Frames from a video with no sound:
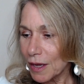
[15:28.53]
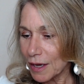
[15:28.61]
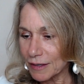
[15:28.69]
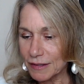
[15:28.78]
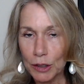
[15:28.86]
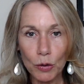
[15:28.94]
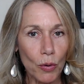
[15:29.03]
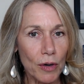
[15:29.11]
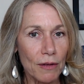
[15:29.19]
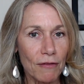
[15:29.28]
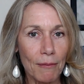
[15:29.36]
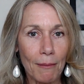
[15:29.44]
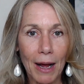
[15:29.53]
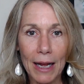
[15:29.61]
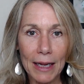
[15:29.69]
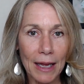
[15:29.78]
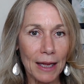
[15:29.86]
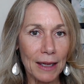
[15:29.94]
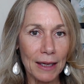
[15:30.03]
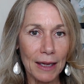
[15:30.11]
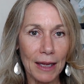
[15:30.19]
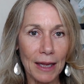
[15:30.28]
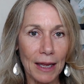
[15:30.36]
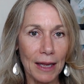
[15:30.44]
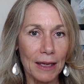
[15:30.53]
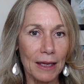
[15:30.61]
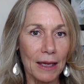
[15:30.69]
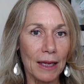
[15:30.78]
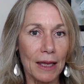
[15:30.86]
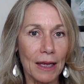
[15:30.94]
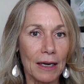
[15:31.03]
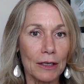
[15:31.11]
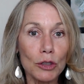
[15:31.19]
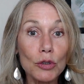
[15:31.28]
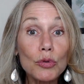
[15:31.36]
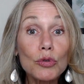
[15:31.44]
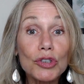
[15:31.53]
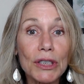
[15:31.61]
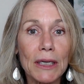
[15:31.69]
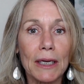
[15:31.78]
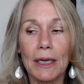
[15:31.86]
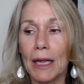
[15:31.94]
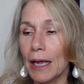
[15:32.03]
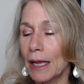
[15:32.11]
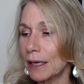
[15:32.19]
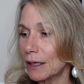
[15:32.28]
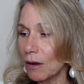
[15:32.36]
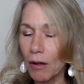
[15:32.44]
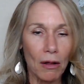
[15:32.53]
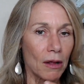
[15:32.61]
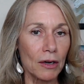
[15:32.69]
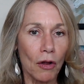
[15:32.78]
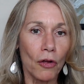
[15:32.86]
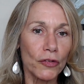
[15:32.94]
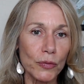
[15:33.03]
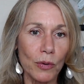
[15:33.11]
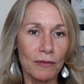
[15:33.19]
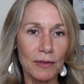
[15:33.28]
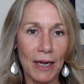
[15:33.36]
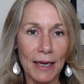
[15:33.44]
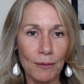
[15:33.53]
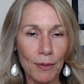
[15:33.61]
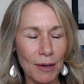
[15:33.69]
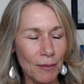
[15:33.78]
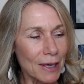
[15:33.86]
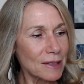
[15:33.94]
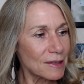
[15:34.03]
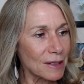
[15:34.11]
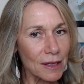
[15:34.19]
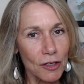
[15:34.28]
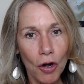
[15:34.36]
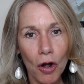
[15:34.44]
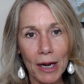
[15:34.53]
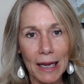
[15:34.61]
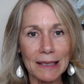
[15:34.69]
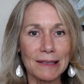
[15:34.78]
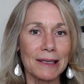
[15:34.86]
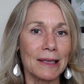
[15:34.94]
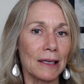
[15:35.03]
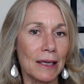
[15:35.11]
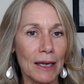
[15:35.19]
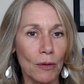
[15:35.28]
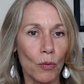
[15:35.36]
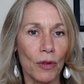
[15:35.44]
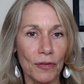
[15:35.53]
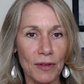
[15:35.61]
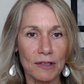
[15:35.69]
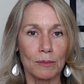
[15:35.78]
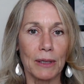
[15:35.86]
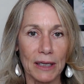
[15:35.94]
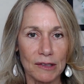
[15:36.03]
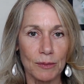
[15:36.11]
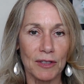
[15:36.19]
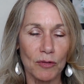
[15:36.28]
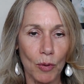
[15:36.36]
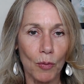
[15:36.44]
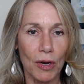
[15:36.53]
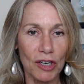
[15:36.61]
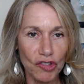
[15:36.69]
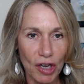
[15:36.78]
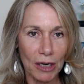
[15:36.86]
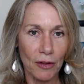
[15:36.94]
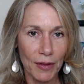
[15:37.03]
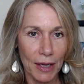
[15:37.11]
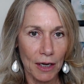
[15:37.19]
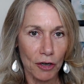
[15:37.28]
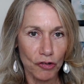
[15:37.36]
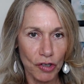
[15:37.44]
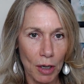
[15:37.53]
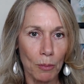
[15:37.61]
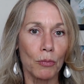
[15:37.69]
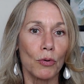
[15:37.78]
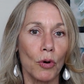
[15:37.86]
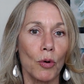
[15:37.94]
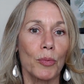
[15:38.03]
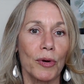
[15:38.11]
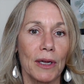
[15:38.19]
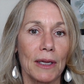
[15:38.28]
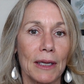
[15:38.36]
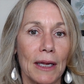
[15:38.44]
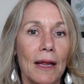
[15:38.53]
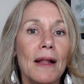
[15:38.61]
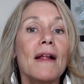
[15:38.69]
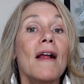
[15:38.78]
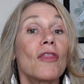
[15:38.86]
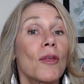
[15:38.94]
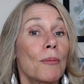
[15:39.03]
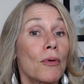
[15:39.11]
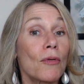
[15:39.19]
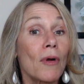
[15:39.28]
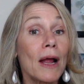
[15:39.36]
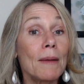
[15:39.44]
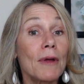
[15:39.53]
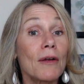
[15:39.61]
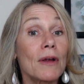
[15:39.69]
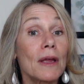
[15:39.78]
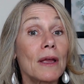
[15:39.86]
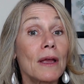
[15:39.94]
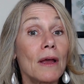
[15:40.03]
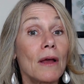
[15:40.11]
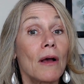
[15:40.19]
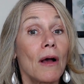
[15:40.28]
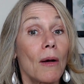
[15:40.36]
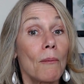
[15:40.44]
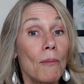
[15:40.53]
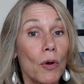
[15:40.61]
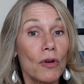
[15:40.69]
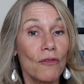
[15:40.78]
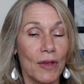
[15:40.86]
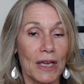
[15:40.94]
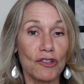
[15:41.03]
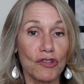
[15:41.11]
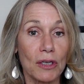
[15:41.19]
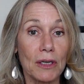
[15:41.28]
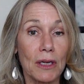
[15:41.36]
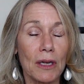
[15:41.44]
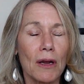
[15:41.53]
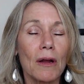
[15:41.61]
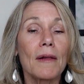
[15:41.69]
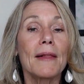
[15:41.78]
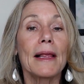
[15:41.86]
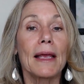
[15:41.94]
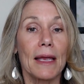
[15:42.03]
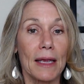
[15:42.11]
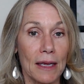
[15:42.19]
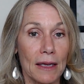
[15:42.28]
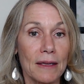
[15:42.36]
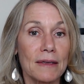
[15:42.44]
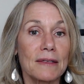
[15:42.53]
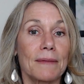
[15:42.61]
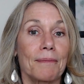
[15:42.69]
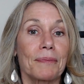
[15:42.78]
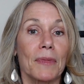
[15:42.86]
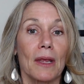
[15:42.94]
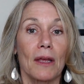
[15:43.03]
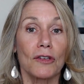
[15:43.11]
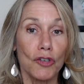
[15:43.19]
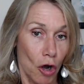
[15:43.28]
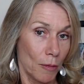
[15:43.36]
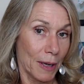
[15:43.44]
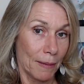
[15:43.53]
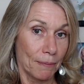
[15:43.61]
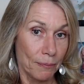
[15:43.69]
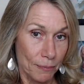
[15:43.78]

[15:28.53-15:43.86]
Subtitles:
is the lord of Maya, an illusion, and also of light. We can see the dark and see the light with this placement, so we want to channel the energy appropriately. The primary motivation here is dharma.